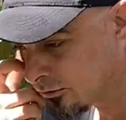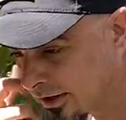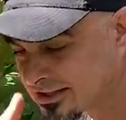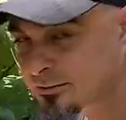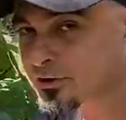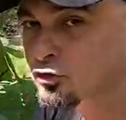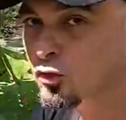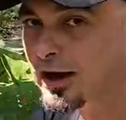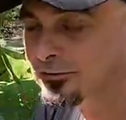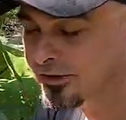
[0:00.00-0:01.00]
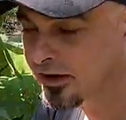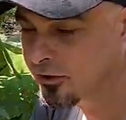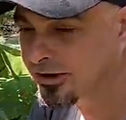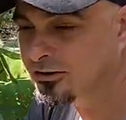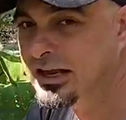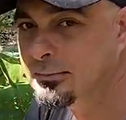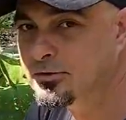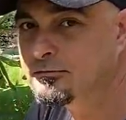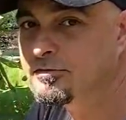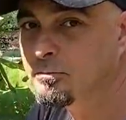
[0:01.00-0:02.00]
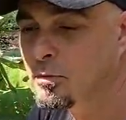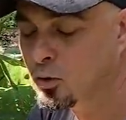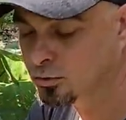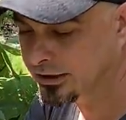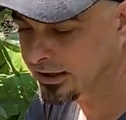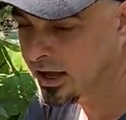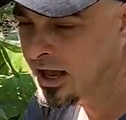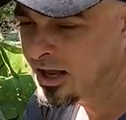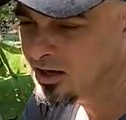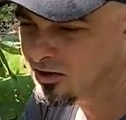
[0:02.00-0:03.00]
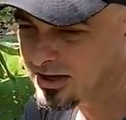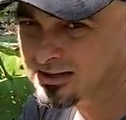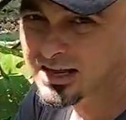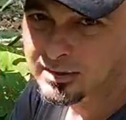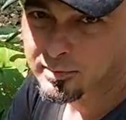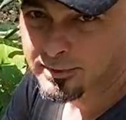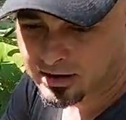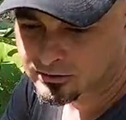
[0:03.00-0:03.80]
running, something to dry out the air. It'll keep them from molding. You need to keep them out